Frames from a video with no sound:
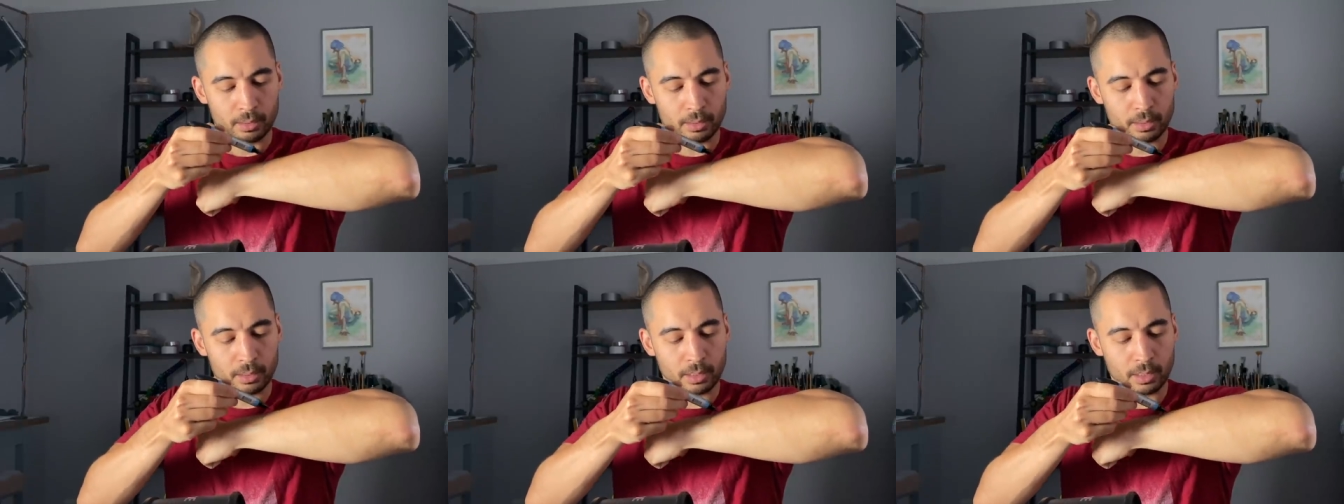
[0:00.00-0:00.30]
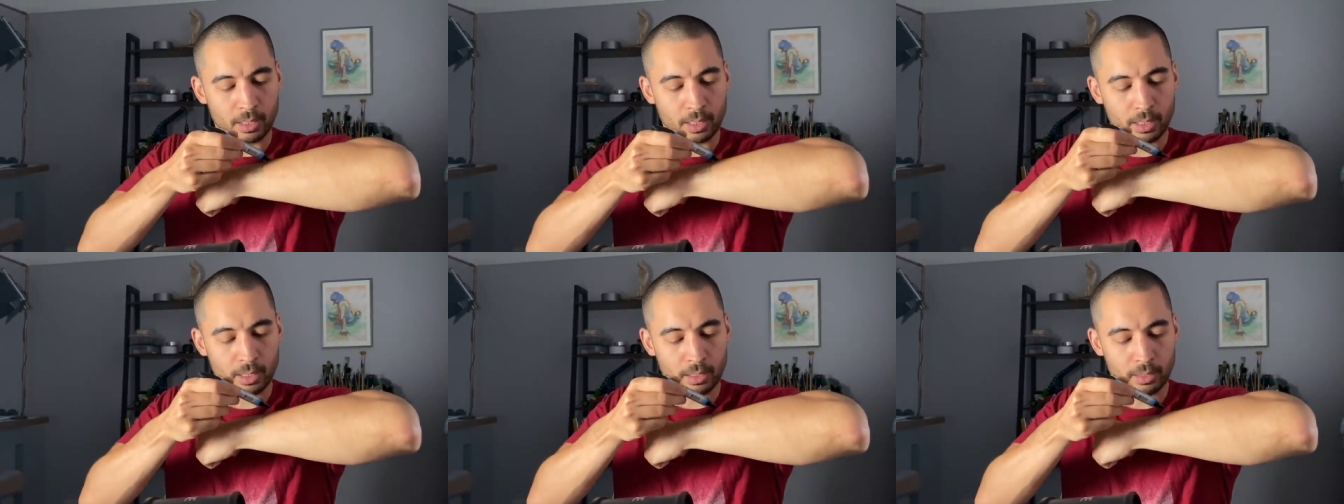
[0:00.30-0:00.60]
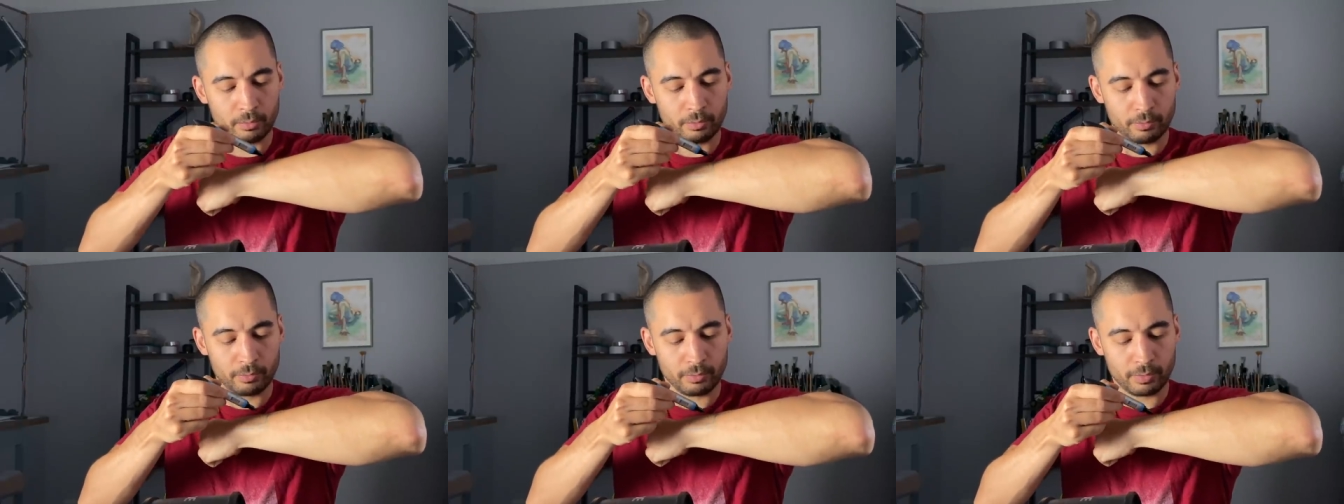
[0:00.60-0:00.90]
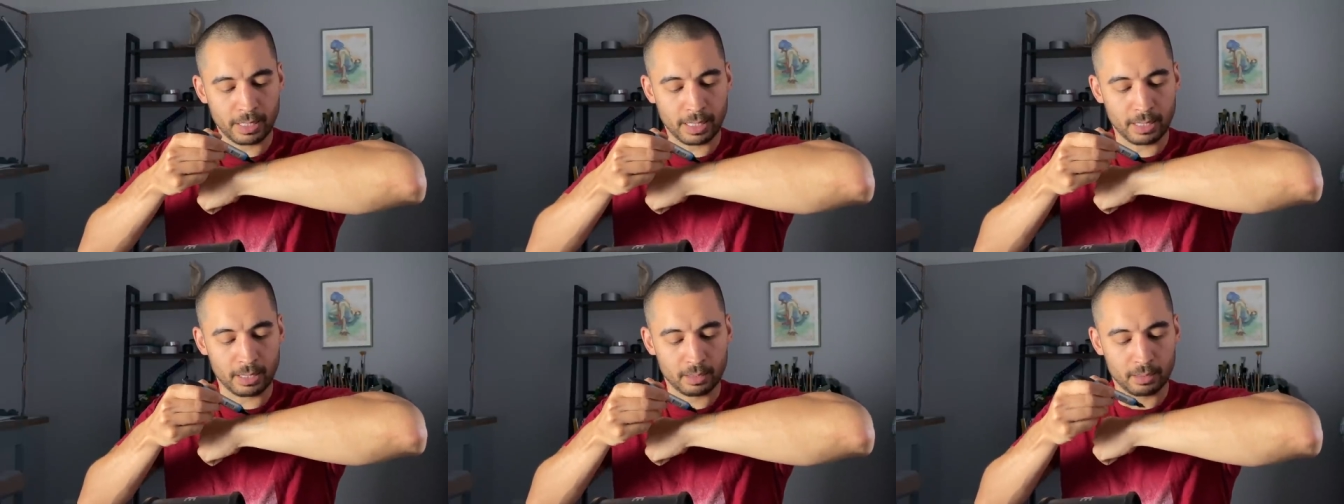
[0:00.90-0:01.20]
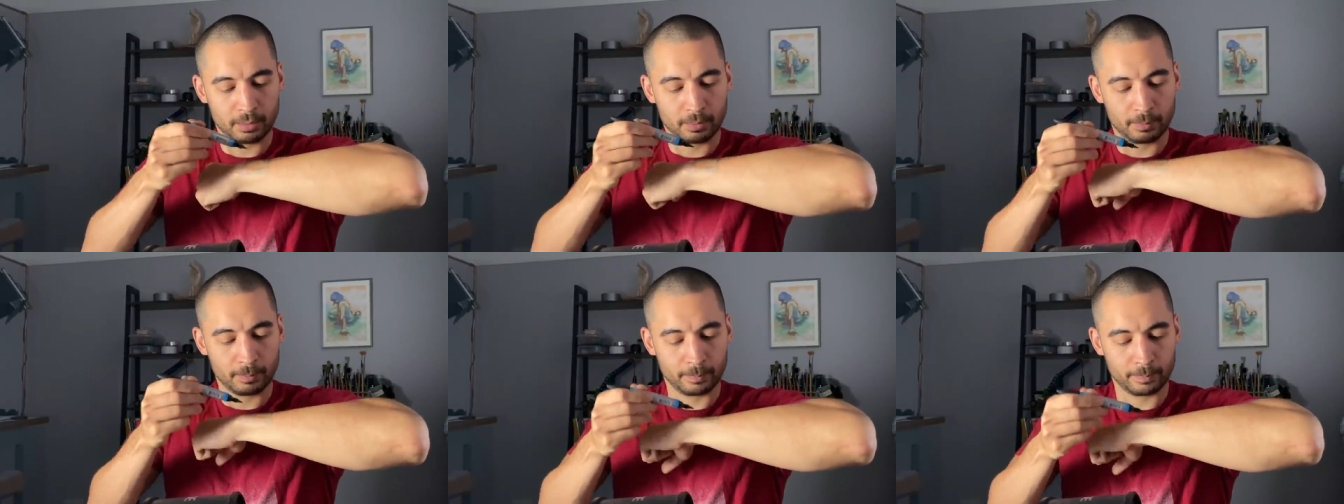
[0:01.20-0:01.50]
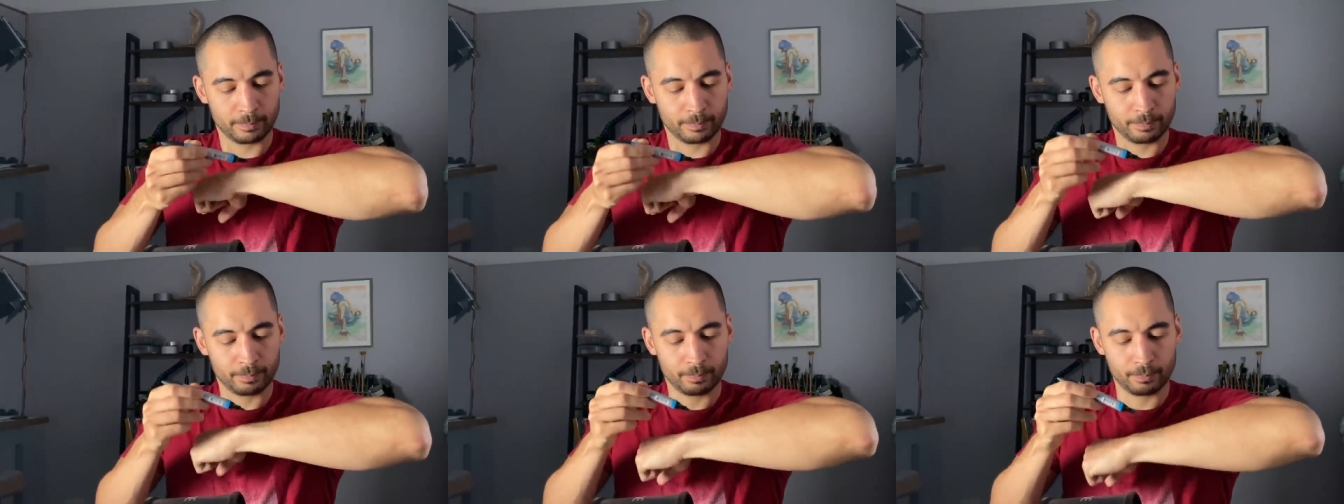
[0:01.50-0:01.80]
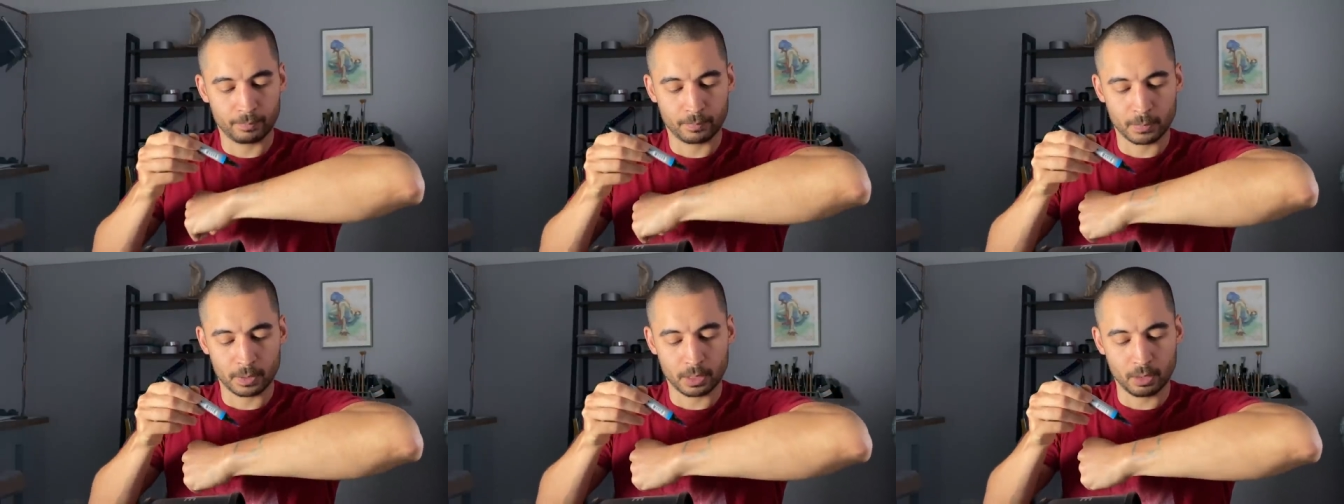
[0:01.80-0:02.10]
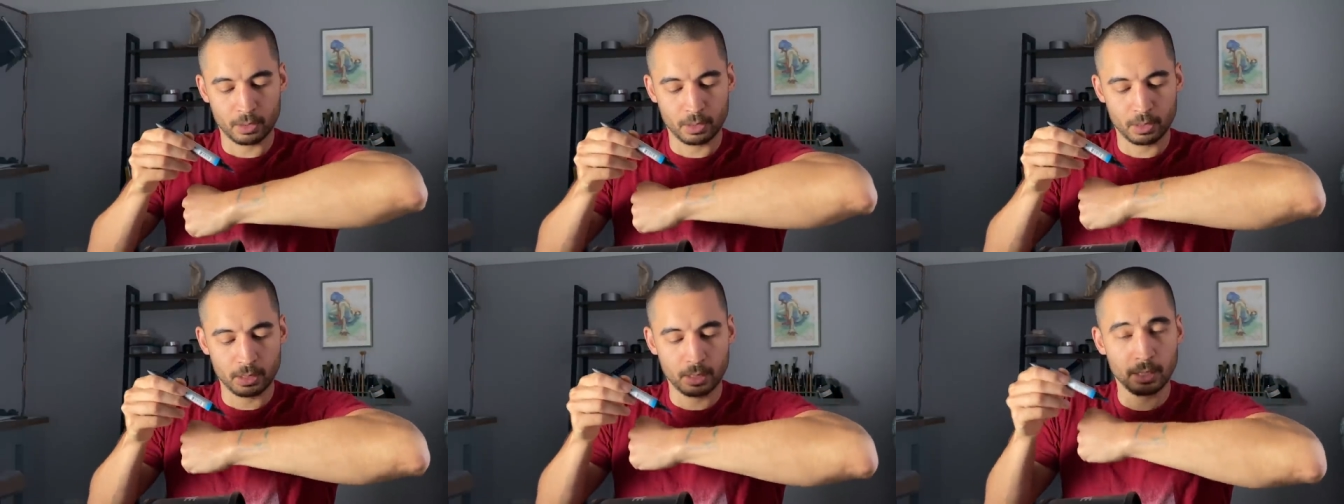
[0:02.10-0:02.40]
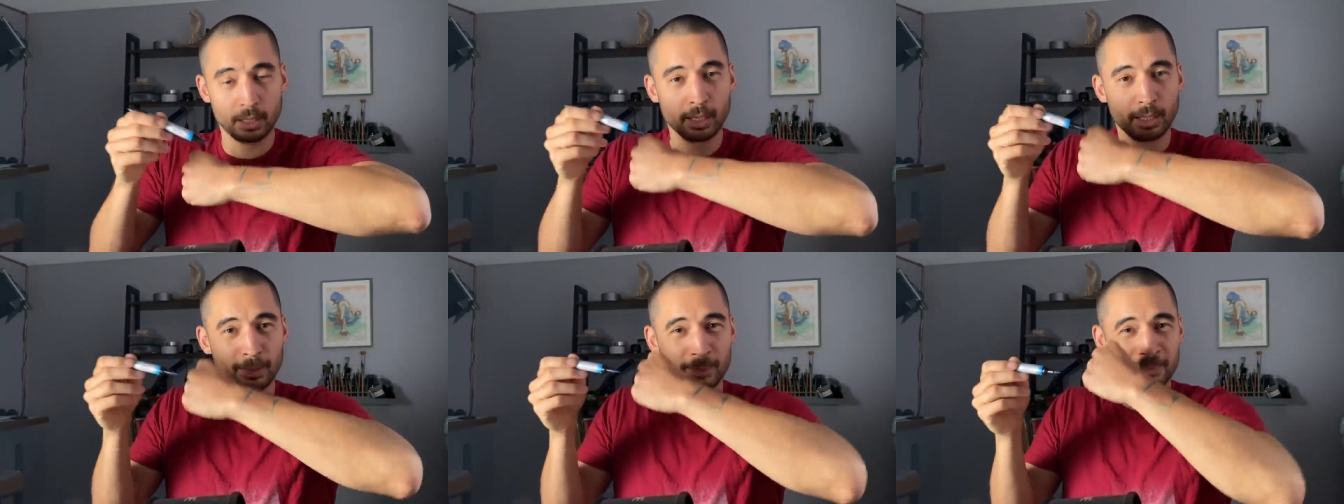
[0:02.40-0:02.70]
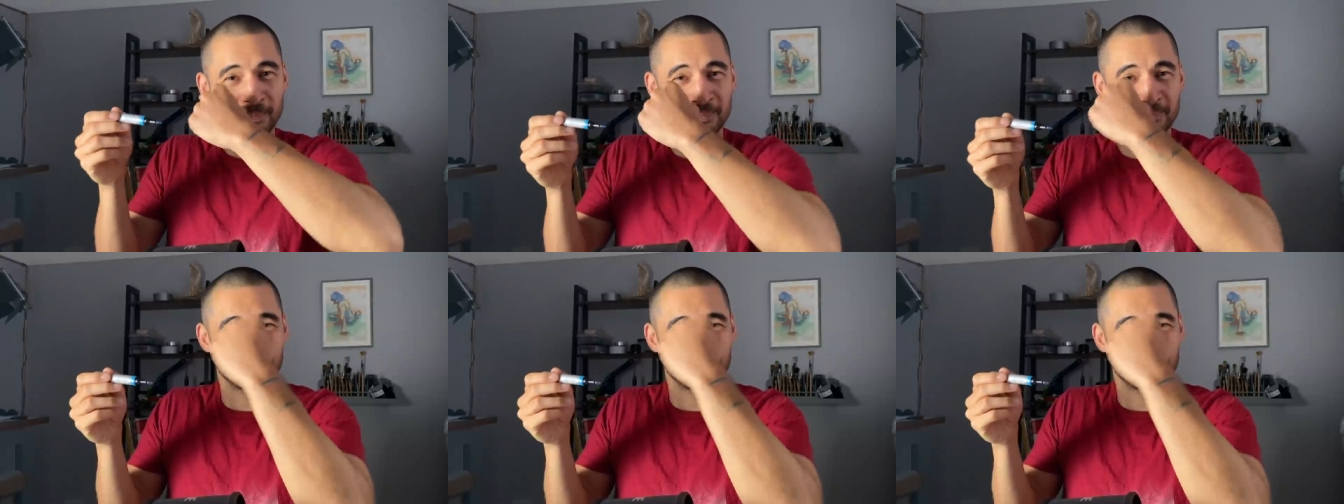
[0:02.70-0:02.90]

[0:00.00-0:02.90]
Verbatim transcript: is kind of flat. Can you see that?